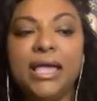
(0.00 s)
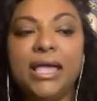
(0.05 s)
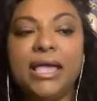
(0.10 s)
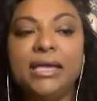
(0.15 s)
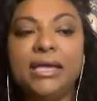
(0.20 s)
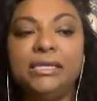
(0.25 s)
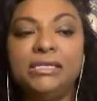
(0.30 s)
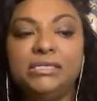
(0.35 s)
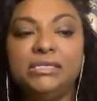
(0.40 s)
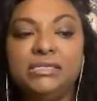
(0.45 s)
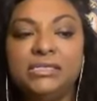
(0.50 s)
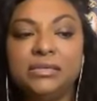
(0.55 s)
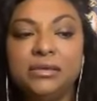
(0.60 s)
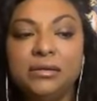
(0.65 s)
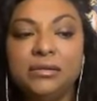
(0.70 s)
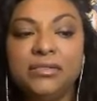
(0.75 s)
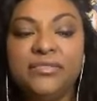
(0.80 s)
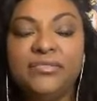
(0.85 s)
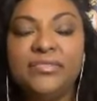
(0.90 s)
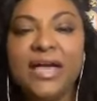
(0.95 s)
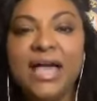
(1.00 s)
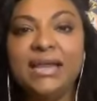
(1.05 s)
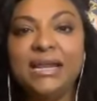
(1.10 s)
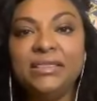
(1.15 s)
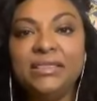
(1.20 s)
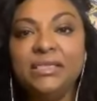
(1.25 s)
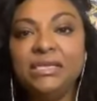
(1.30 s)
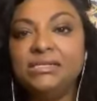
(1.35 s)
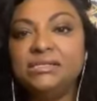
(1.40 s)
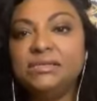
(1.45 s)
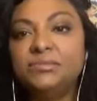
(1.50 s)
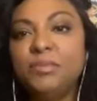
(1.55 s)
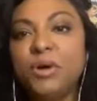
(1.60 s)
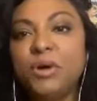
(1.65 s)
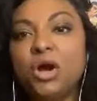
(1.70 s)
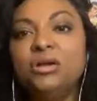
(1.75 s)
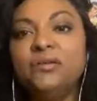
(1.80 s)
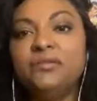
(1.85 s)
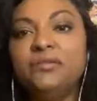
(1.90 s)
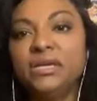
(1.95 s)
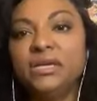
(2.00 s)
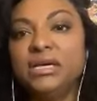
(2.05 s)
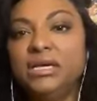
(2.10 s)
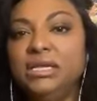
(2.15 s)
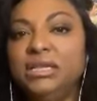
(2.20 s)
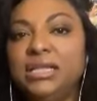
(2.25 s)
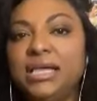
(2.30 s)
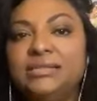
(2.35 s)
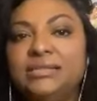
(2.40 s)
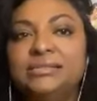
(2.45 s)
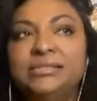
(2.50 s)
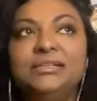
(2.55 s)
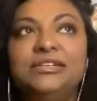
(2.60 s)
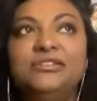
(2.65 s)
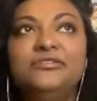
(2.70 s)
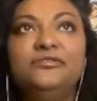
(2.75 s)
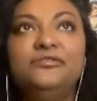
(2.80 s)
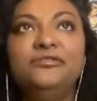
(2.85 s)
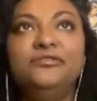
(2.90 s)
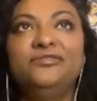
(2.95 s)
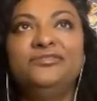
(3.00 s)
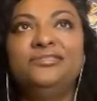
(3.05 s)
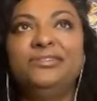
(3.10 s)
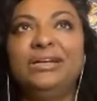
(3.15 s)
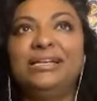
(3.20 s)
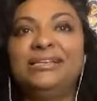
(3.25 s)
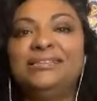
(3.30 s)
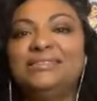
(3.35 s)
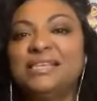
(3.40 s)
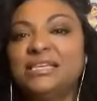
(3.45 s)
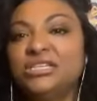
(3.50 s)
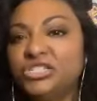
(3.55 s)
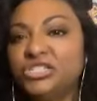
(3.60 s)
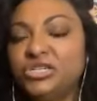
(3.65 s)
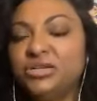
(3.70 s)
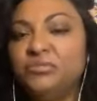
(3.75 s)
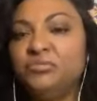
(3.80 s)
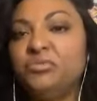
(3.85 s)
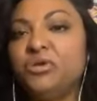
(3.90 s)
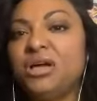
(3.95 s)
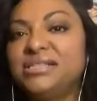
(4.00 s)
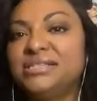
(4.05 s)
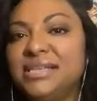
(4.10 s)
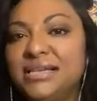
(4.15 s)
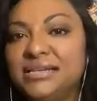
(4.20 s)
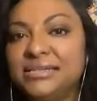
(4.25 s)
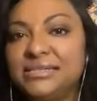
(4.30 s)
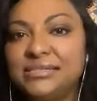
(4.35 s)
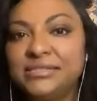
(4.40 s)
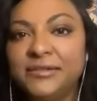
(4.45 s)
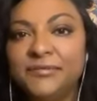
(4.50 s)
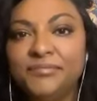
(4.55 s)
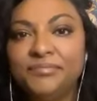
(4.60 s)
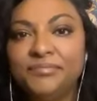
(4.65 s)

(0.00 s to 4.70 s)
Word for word: and that I think is part of the collective ascension process